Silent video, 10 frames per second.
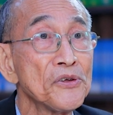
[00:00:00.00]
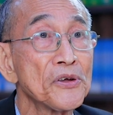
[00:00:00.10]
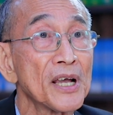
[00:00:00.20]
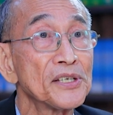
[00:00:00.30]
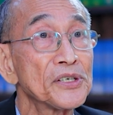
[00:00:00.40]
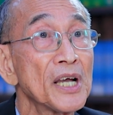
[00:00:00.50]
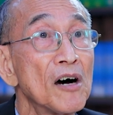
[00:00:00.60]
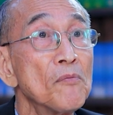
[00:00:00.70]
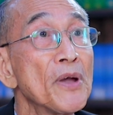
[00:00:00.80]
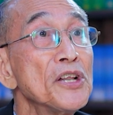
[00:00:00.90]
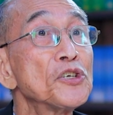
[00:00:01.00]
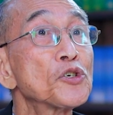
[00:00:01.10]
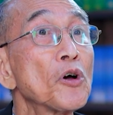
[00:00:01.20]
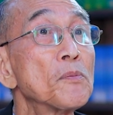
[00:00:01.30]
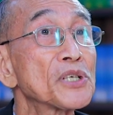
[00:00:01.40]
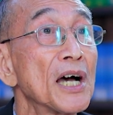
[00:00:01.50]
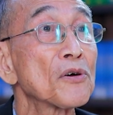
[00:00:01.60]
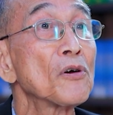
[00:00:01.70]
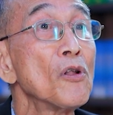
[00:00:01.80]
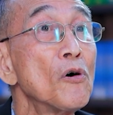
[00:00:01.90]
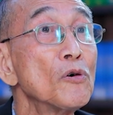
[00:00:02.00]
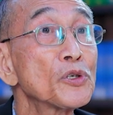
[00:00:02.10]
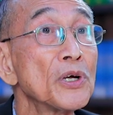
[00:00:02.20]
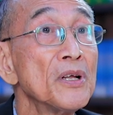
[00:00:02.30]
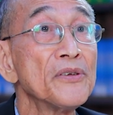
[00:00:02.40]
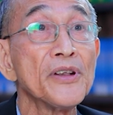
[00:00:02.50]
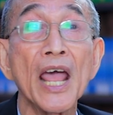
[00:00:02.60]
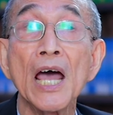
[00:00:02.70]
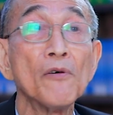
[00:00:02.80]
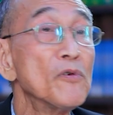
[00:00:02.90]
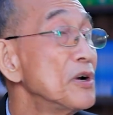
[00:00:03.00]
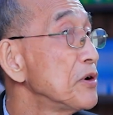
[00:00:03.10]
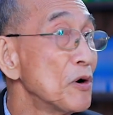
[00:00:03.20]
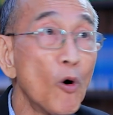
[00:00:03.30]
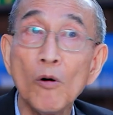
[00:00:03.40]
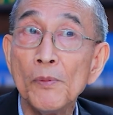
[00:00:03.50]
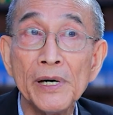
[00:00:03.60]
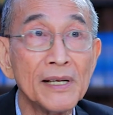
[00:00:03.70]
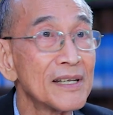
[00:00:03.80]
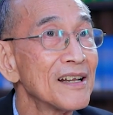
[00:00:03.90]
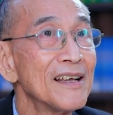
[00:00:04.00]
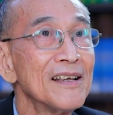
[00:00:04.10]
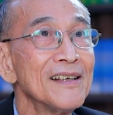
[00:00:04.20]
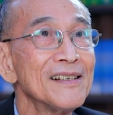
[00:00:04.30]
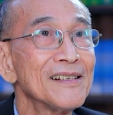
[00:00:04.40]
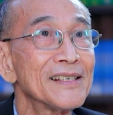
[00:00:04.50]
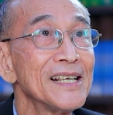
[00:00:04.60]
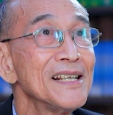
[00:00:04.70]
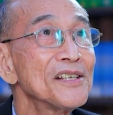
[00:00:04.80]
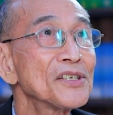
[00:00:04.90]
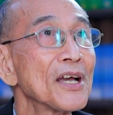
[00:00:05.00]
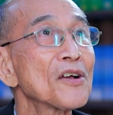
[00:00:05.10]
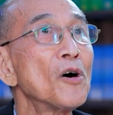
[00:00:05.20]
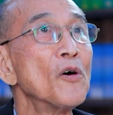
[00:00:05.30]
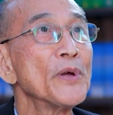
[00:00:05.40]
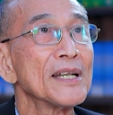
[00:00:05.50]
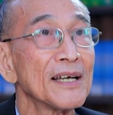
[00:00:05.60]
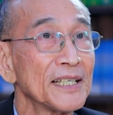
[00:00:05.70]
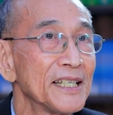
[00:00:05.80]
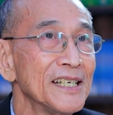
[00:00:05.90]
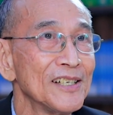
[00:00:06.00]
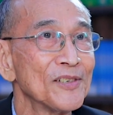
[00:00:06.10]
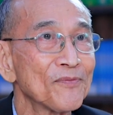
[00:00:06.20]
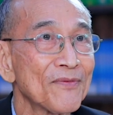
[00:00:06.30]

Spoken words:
You can see how many shops are closed, never reopened since COVID-19.